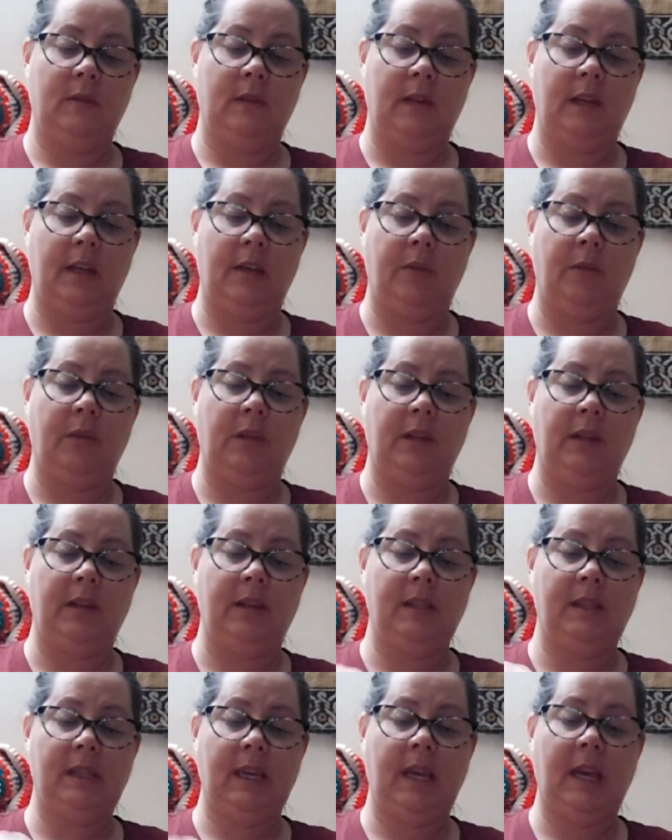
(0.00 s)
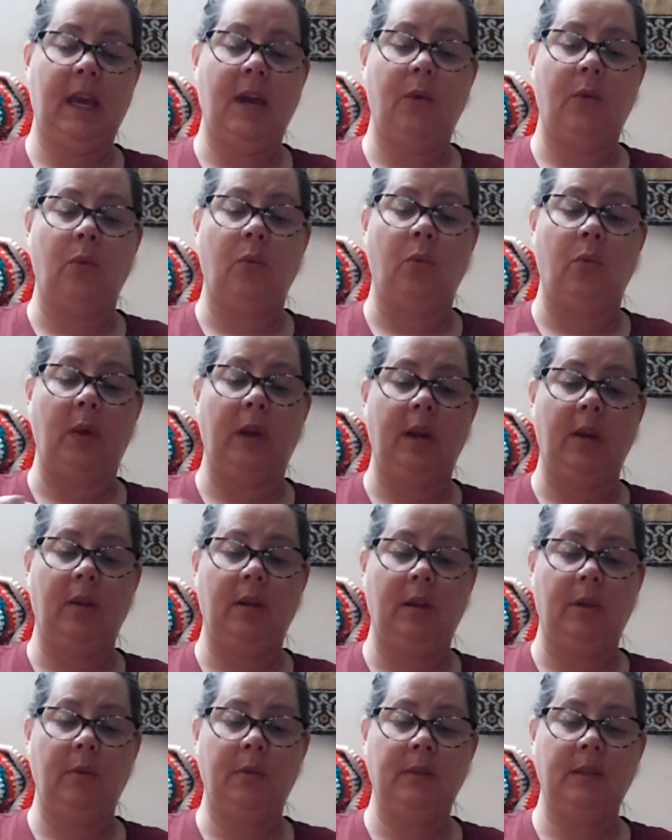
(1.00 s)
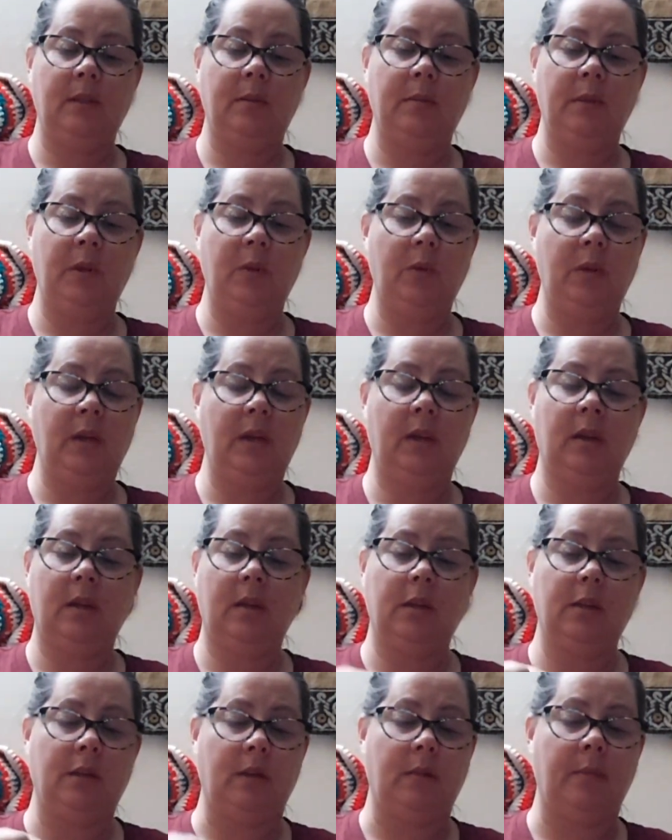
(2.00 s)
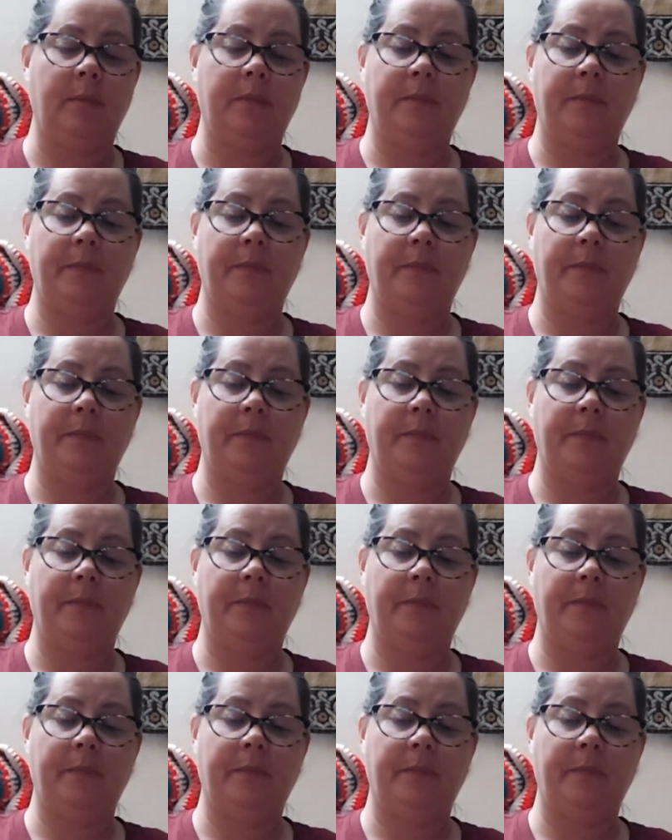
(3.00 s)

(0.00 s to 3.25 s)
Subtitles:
I didn't realize how rare that was going to be when I got a job.